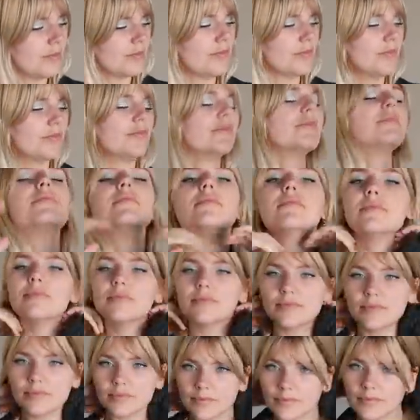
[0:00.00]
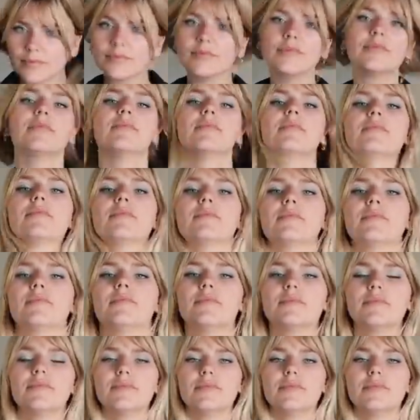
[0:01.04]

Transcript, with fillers: an easy breezy winter top, a